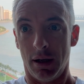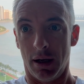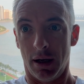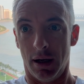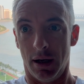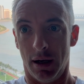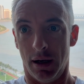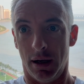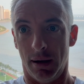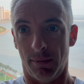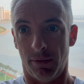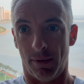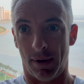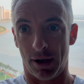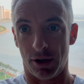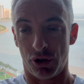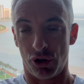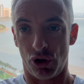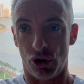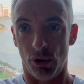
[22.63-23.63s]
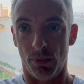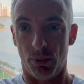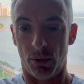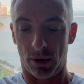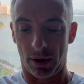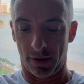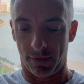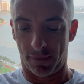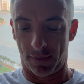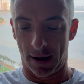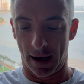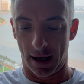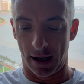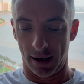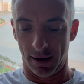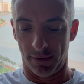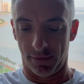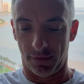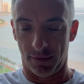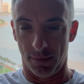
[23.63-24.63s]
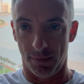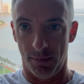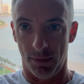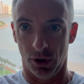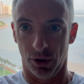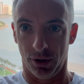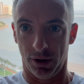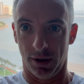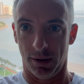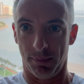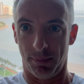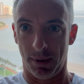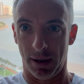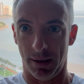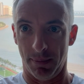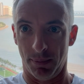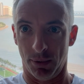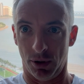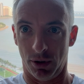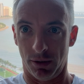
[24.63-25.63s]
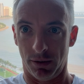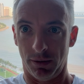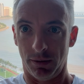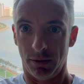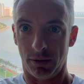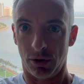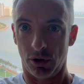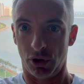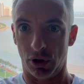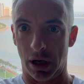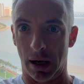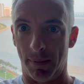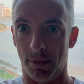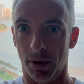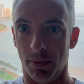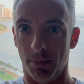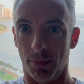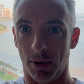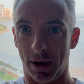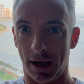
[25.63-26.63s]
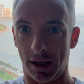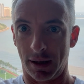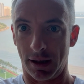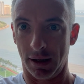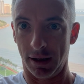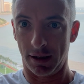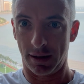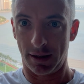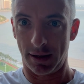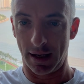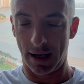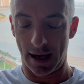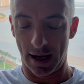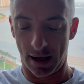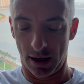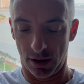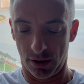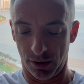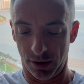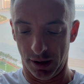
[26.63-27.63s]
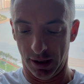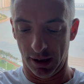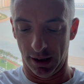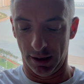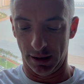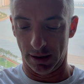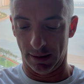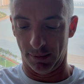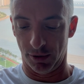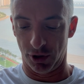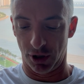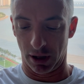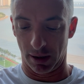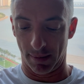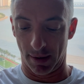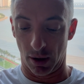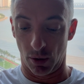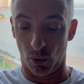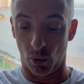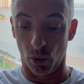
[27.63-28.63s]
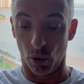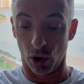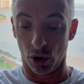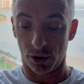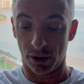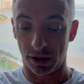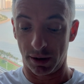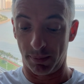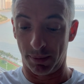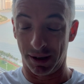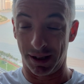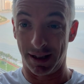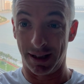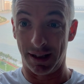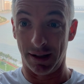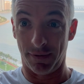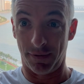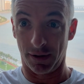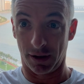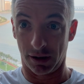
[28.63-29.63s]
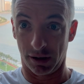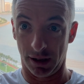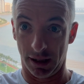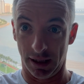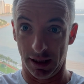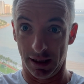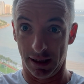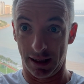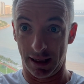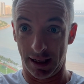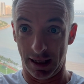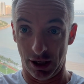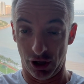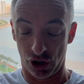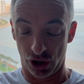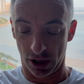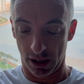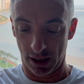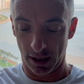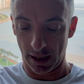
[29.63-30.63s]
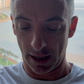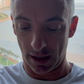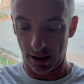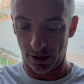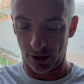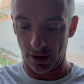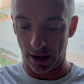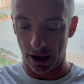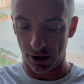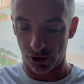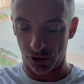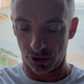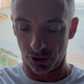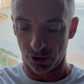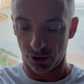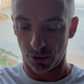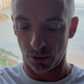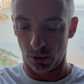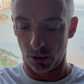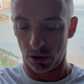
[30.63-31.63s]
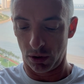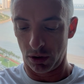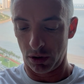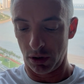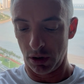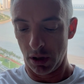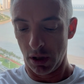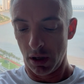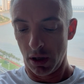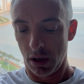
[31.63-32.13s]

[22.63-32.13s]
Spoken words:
about 2.5 million people. So how I'm gonna break this down is I'm gonna talk about work specifically in teaching at international school.